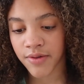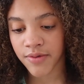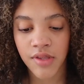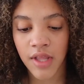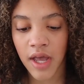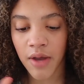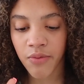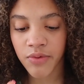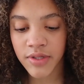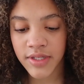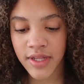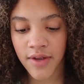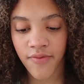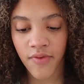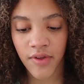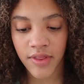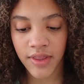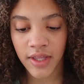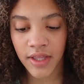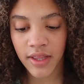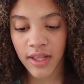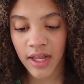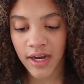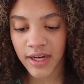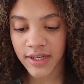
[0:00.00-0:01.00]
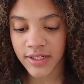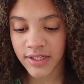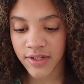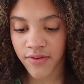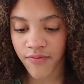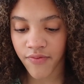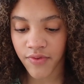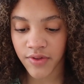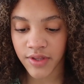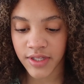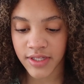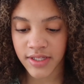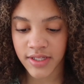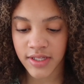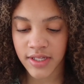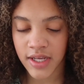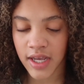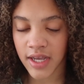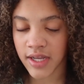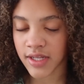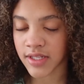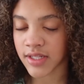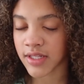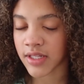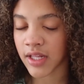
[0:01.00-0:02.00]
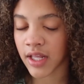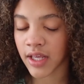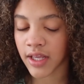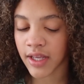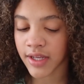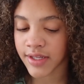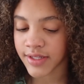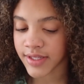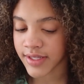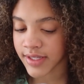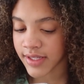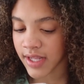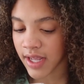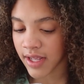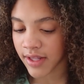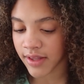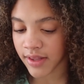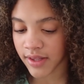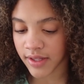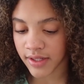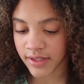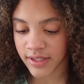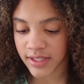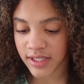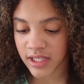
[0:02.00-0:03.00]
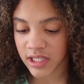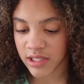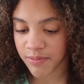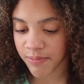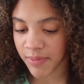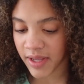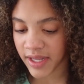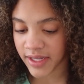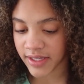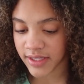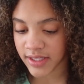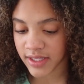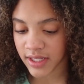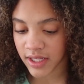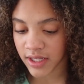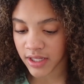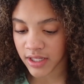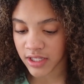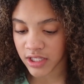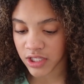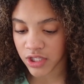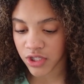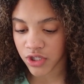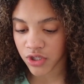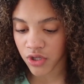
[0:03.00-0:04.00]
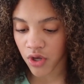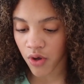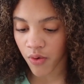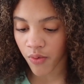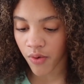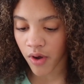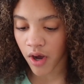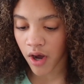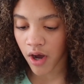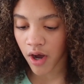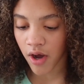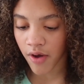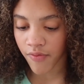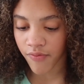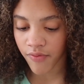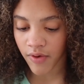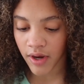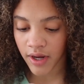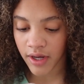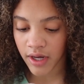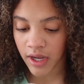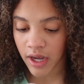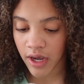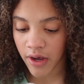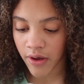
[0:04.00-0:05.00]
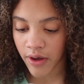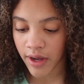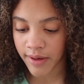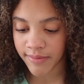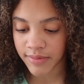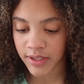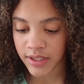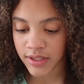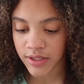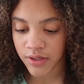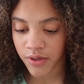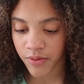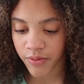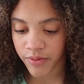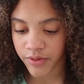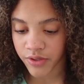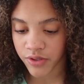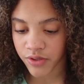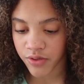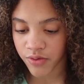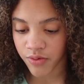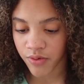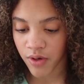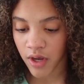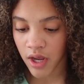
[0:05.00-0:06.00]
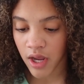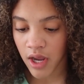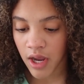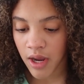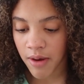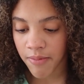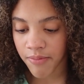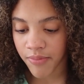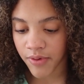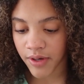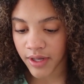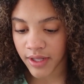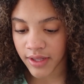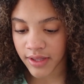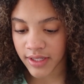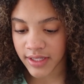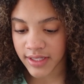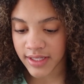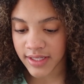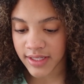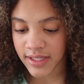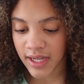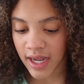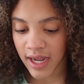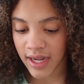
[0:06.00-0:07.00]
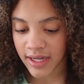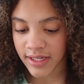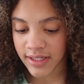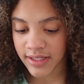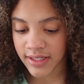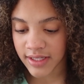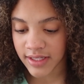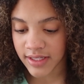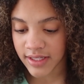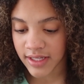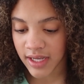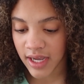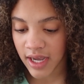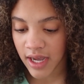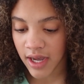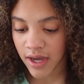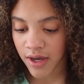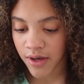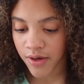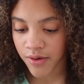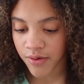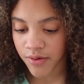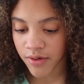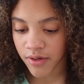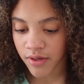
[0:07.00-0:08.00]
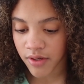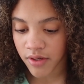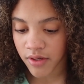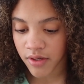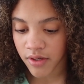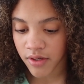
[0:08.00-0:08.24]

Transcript: That was everything that I did for this text. Like I said, the spacing is so off right now. I'm just going to bring the size down.